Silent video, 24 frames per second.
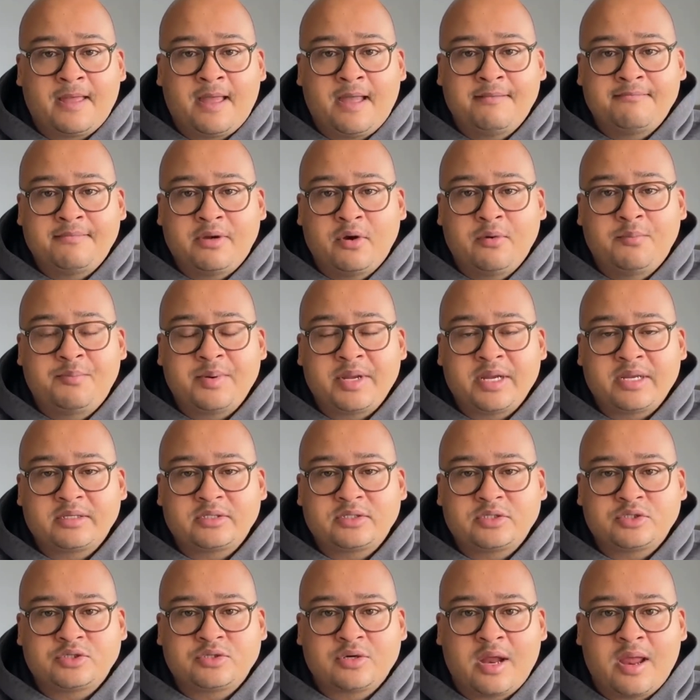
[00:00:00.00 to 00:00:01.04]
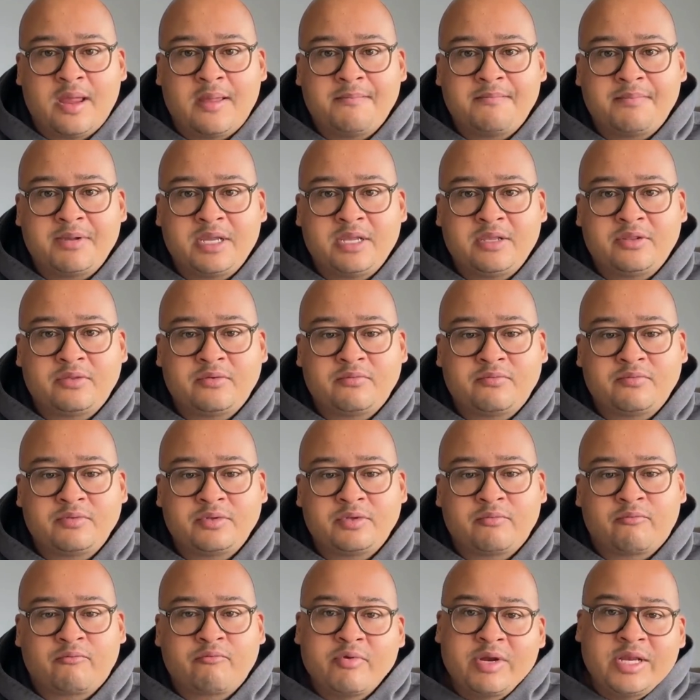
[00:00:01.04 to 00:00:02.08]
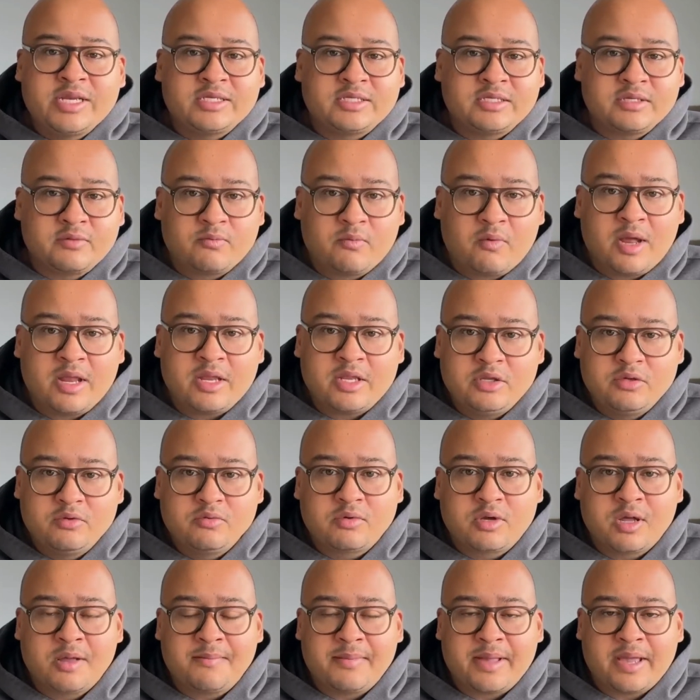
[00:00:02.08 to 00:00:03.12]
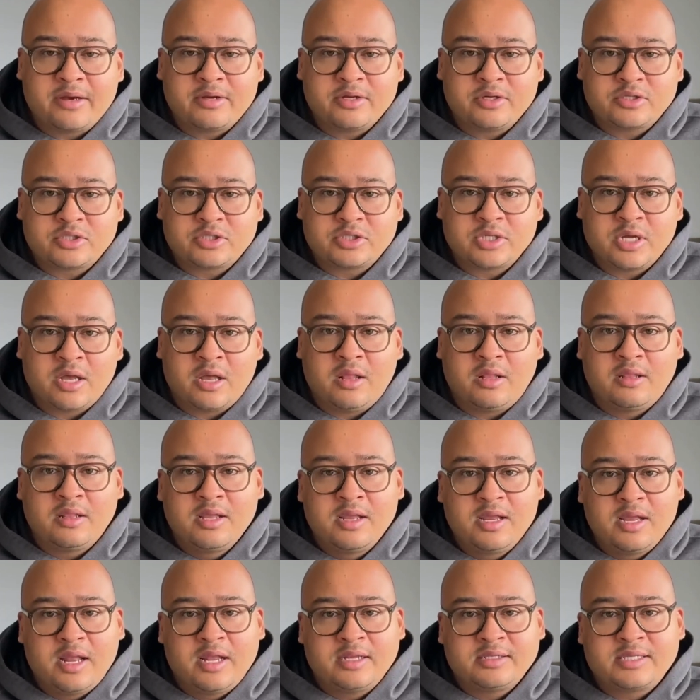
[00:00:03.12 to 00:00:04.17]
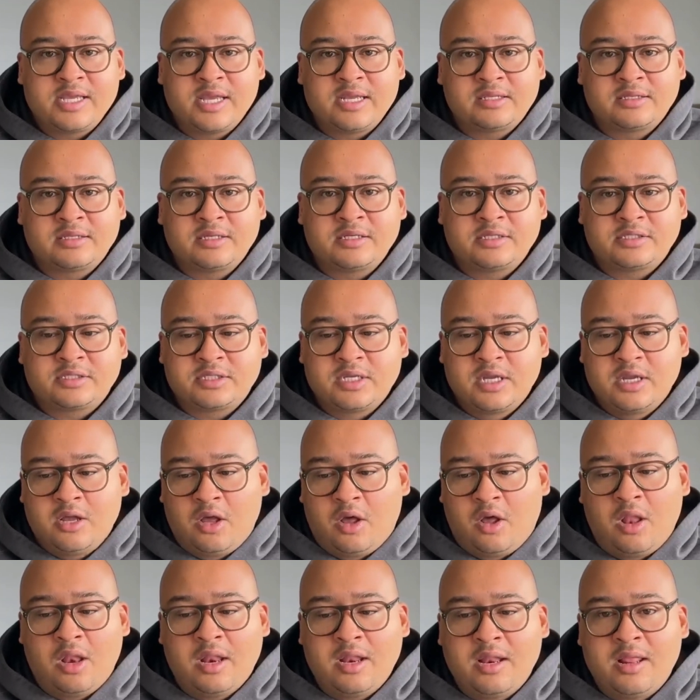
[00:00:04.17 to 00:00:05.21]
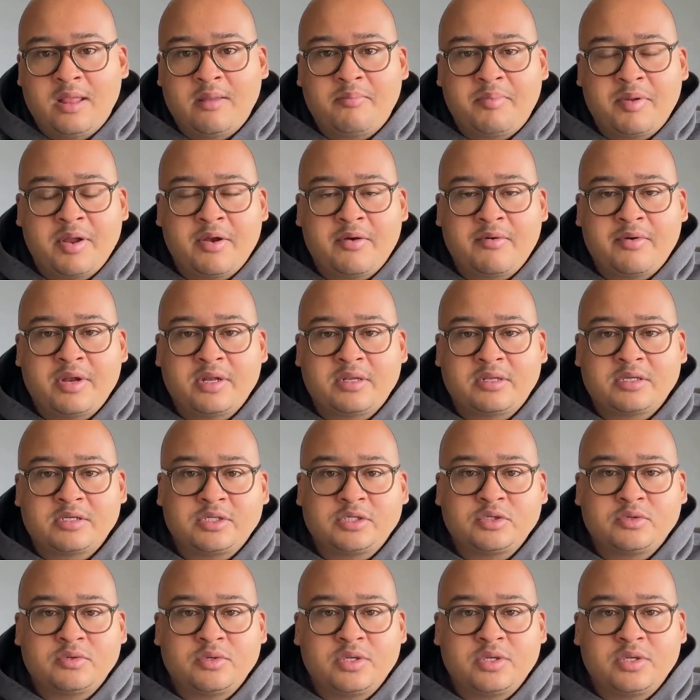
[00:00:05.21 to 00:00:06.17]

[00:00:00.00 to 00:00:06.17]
I'm hoping to try and be the reason why you come out of your shell and take this holiday period, this